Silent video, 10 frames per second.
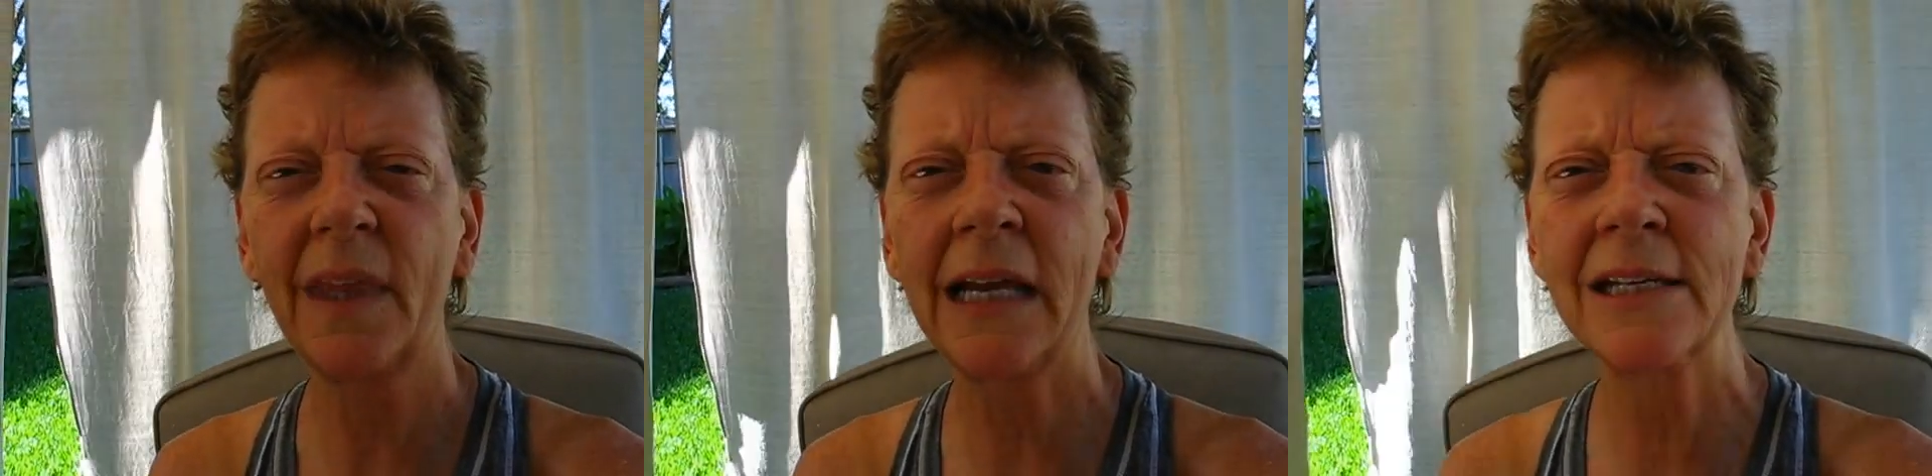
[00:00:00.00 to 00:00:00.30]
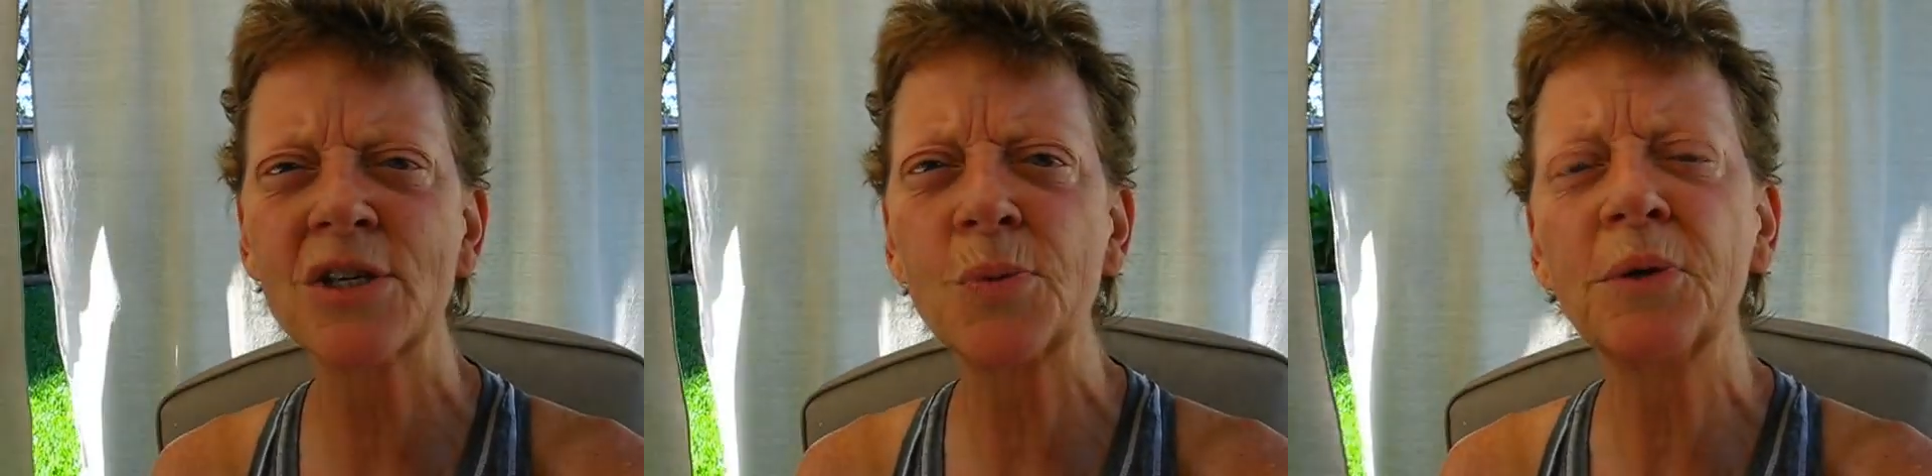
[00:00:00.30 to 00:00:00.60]
I
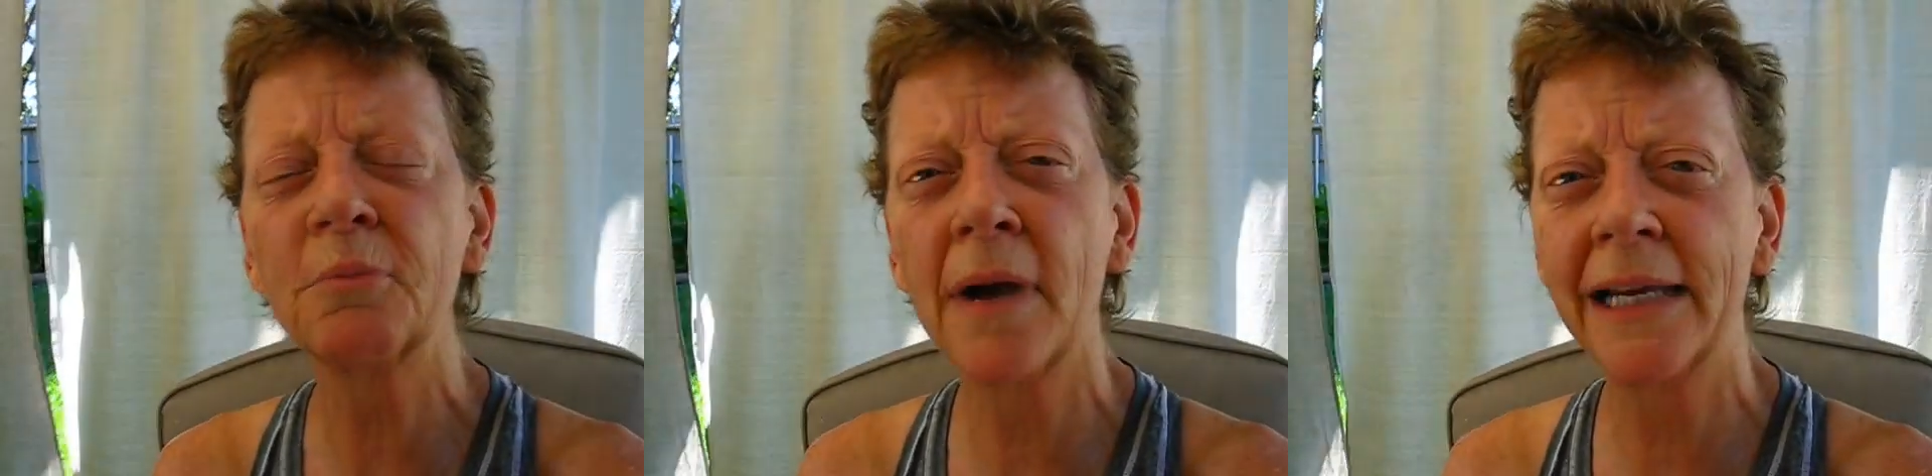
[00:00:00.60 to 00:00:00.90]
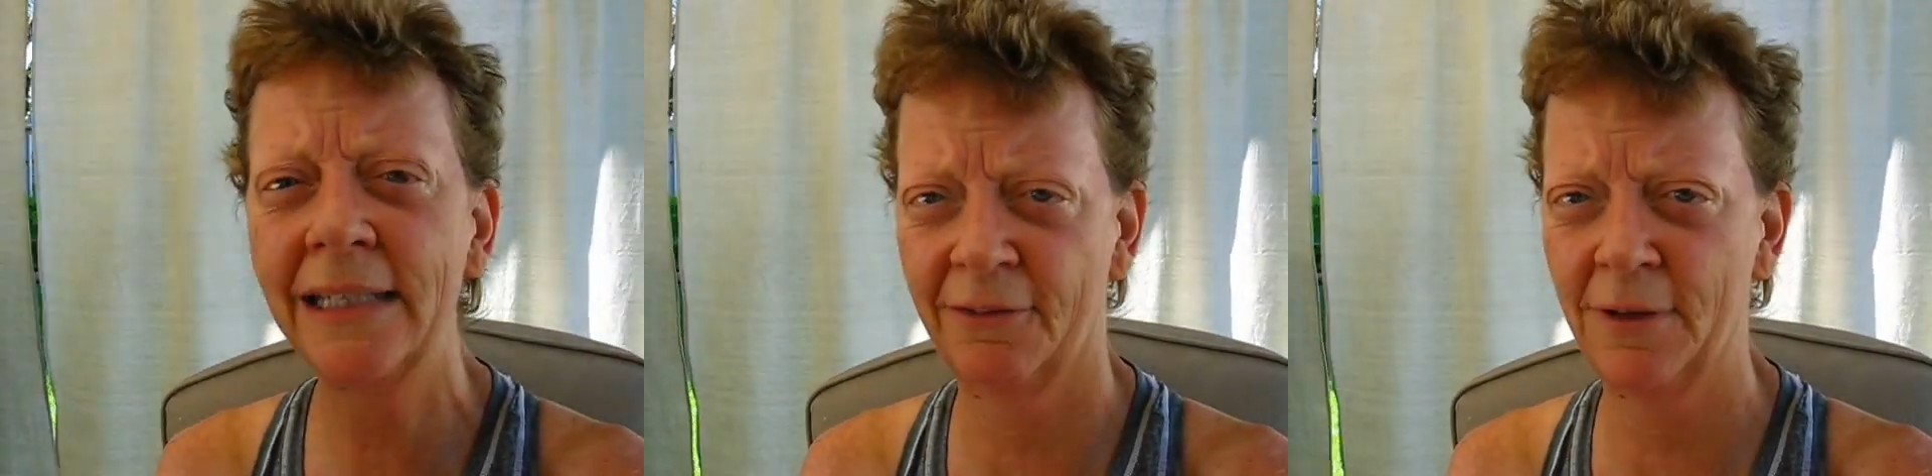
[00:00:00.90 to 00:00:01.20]
just want to
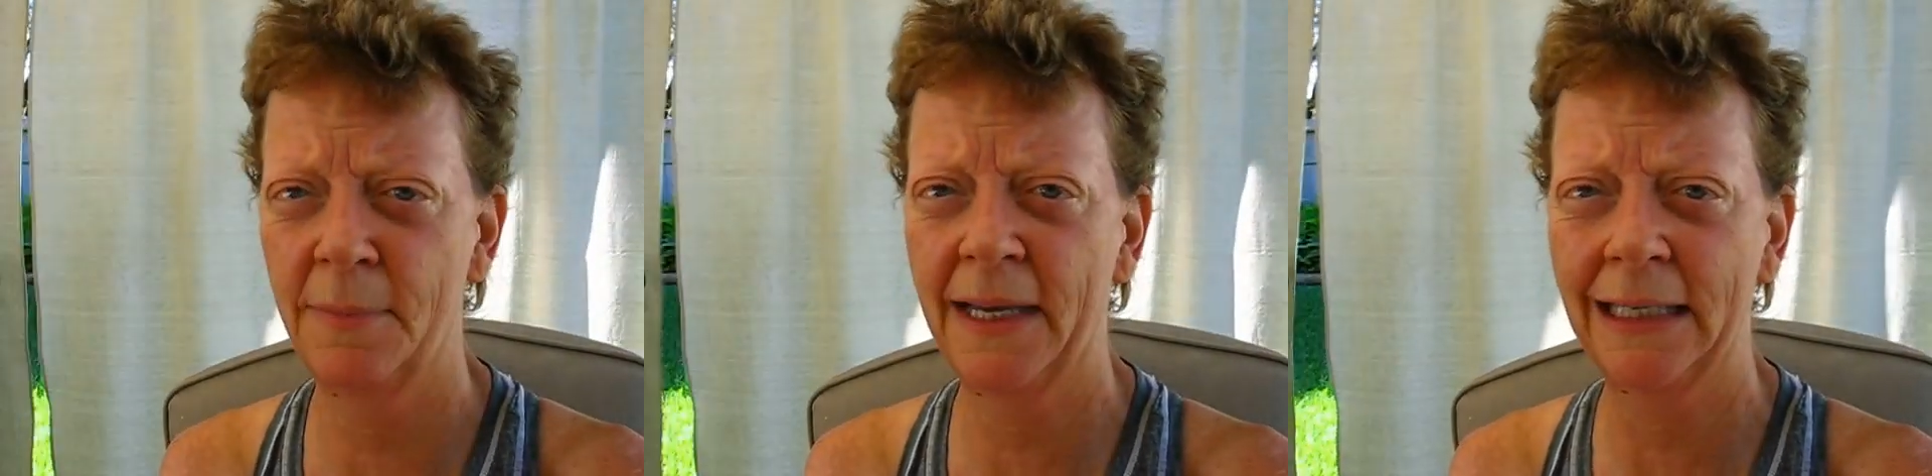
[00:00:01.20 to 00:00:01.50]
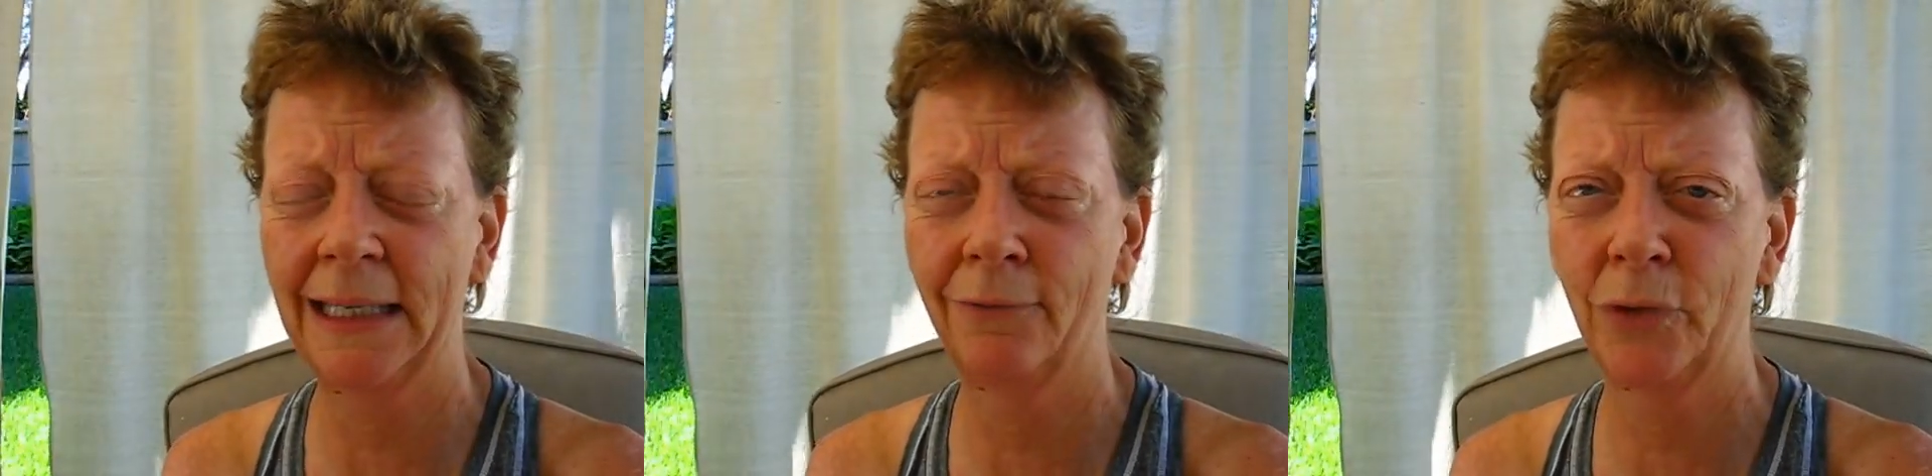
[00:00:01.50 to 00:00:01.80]
remind
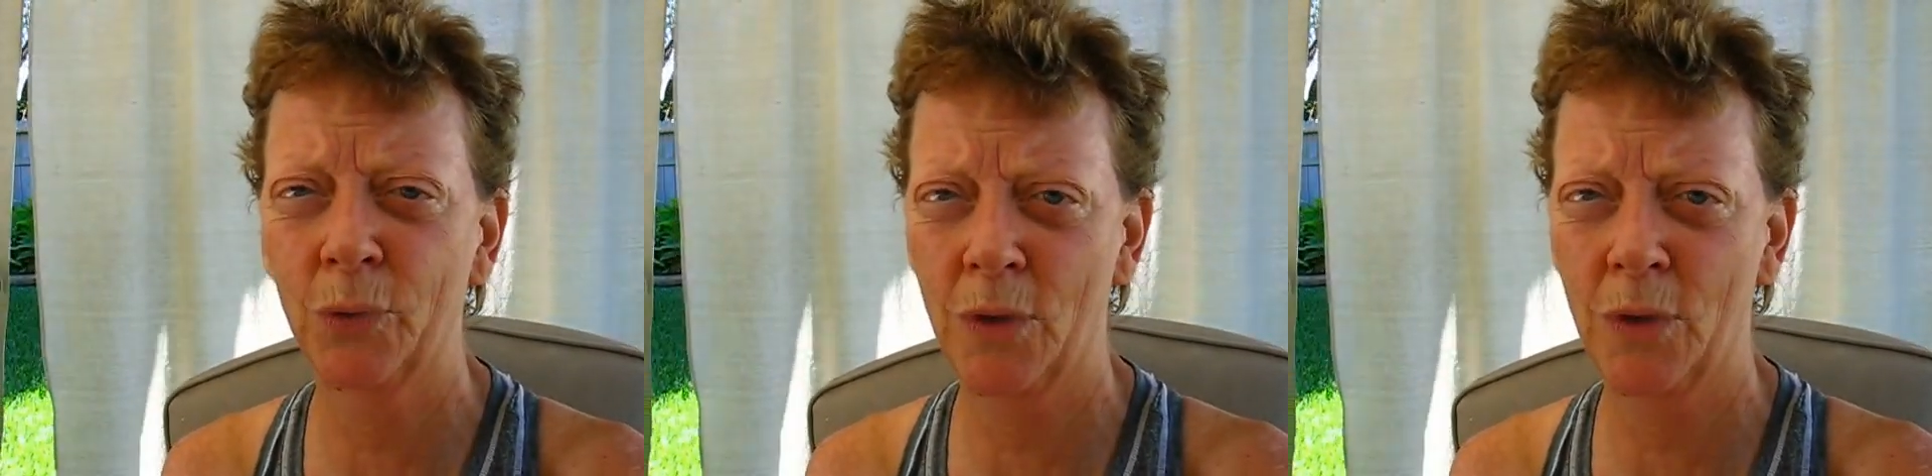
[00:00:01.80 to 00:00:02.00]
everybody, if you're a